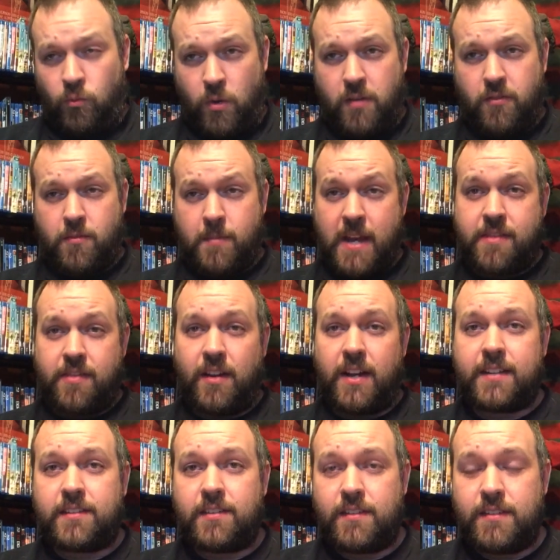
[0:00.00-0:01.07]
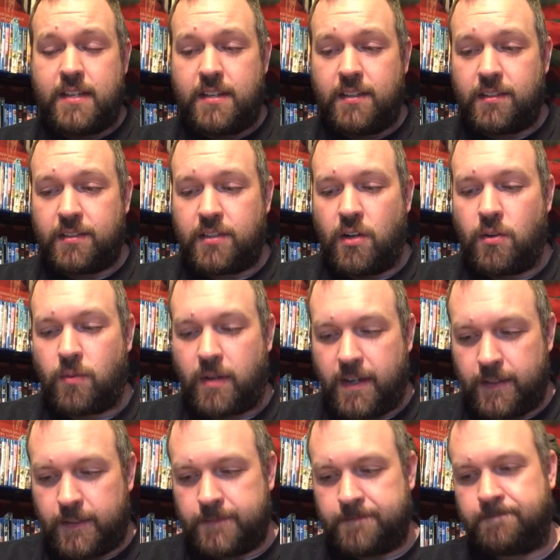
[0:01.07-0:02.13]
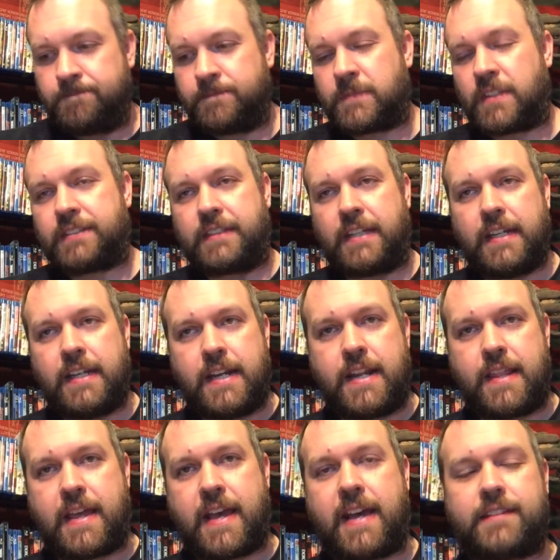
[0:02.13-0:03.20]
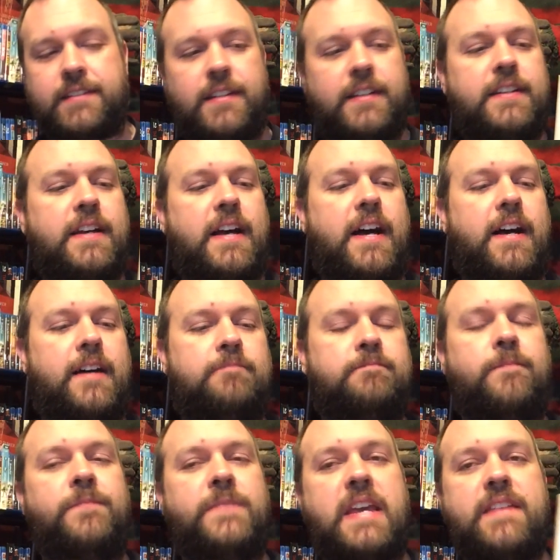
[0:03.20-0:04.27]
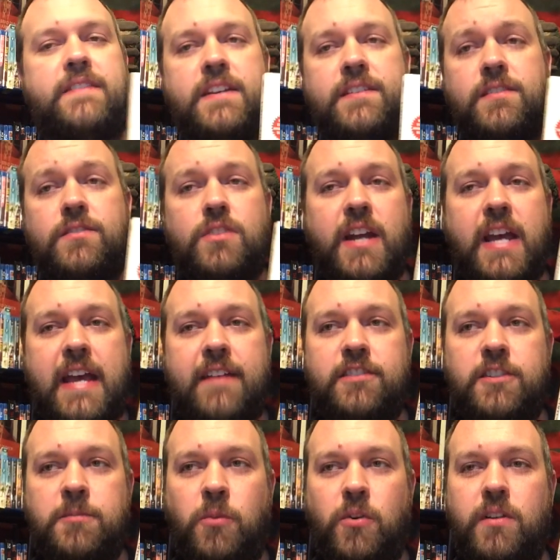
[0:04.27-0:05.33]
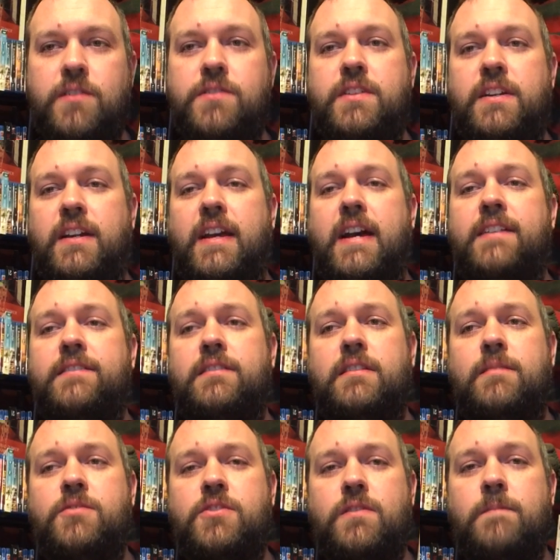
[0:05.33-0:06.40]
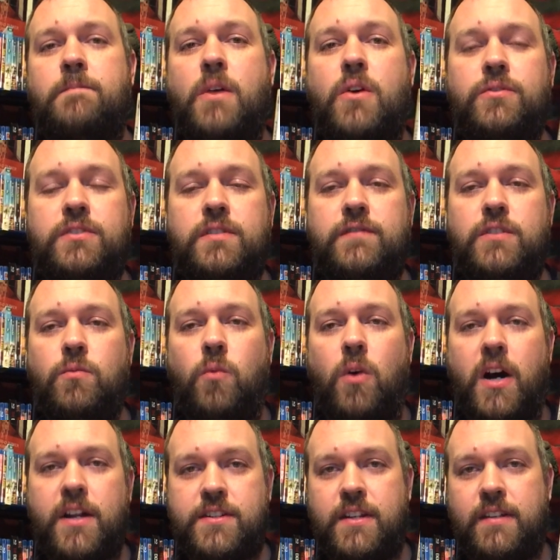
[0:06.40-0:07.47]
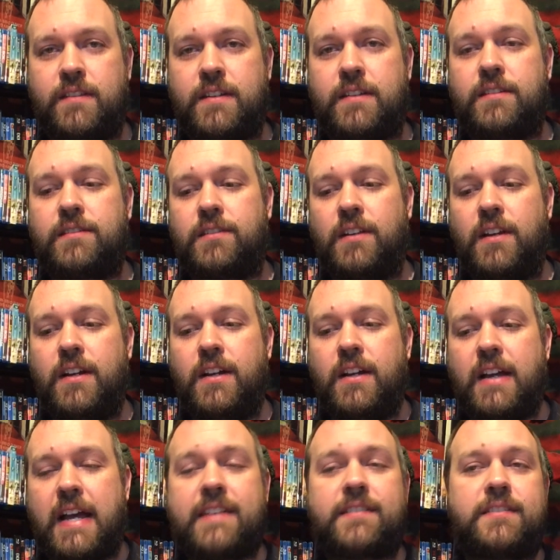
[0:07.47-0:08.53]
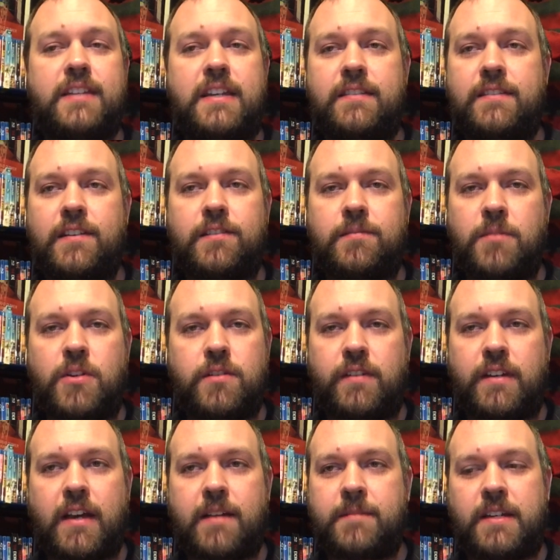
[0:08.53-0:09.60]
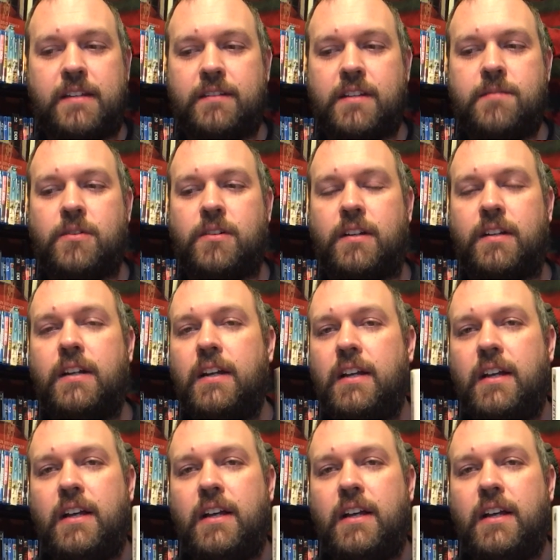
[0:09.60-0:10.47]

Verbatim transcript: What were my thoughts on this? Well, let's get into that. Um, and this is going to have spoilers in it, guys, because I'm sure most of you watching this has seen this movie. I mean, come on.